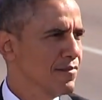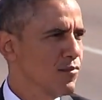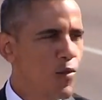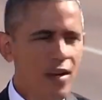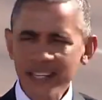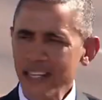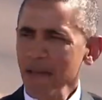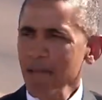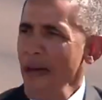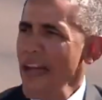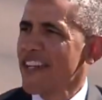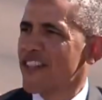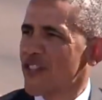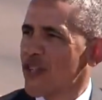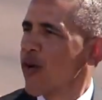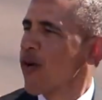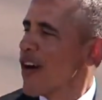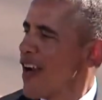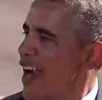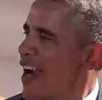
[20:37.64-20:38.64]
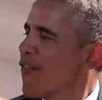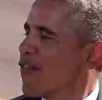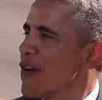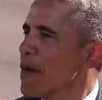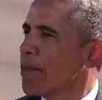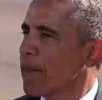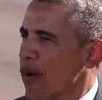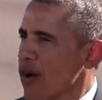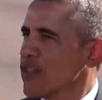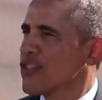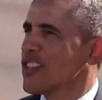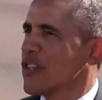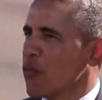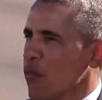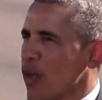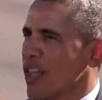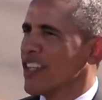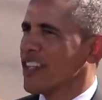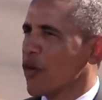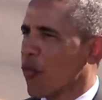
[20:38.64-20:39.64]
We can make sure every person
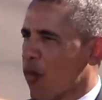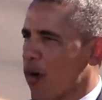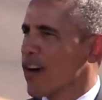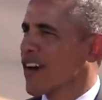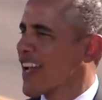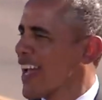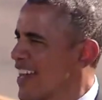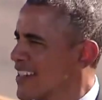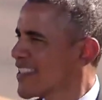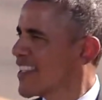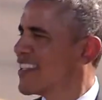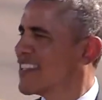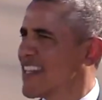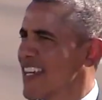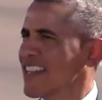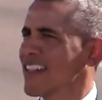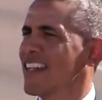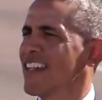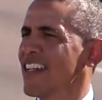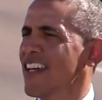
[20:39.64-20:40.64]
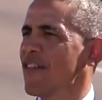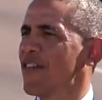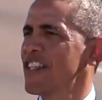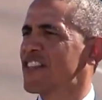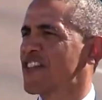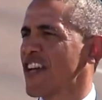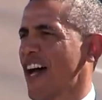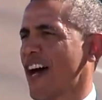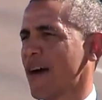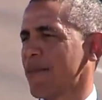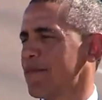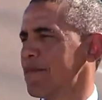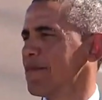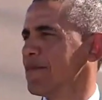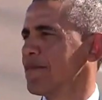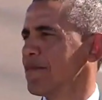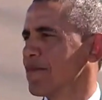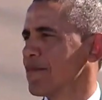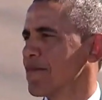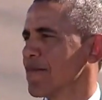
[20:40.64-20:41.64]
willing to work has the dignity of a job
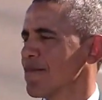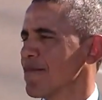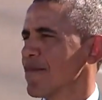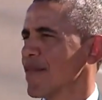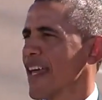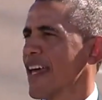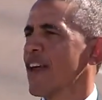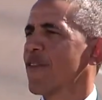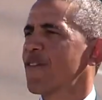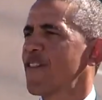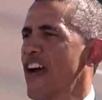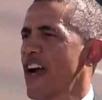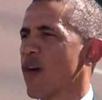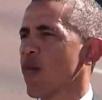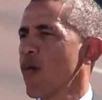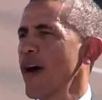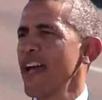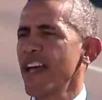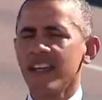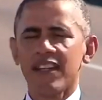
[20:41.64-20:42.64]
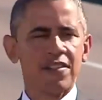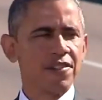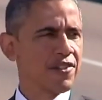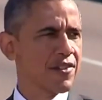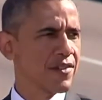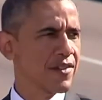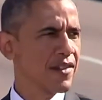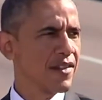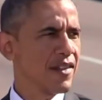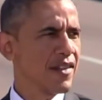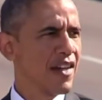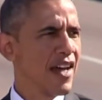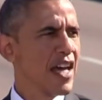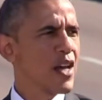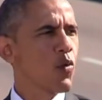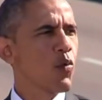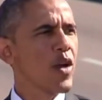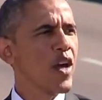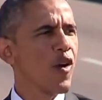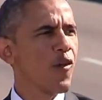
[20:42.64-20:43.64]
and a fair wage
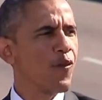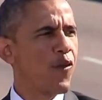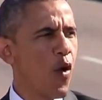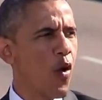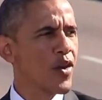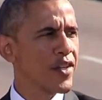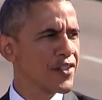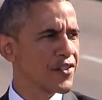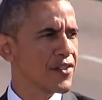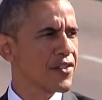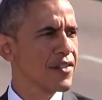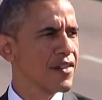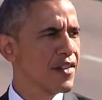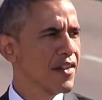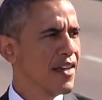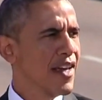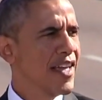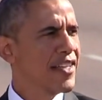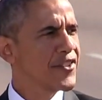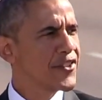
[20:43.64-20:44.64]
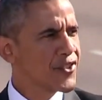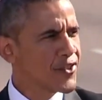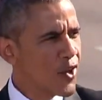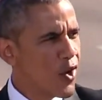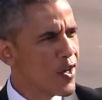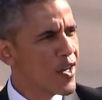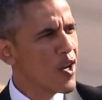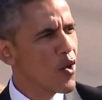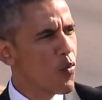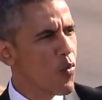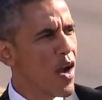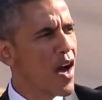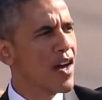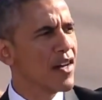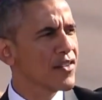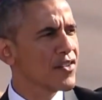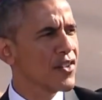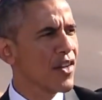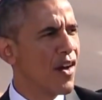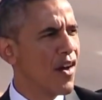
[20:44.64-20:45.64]
and a real voice and sturdier
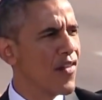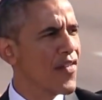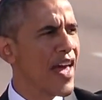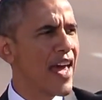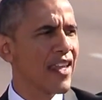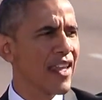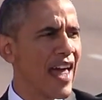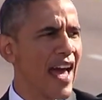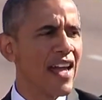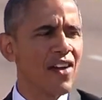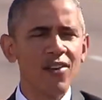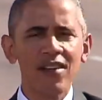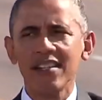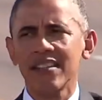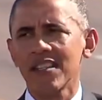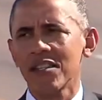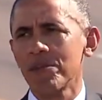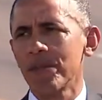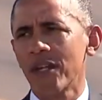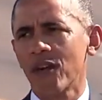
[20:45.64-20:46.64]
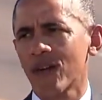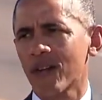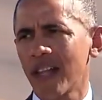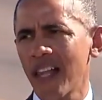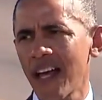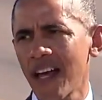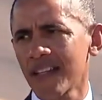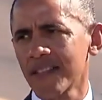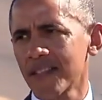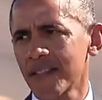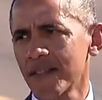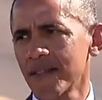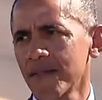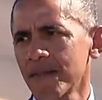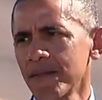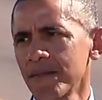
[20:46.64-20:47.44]
rungs on that ladder into the middle class.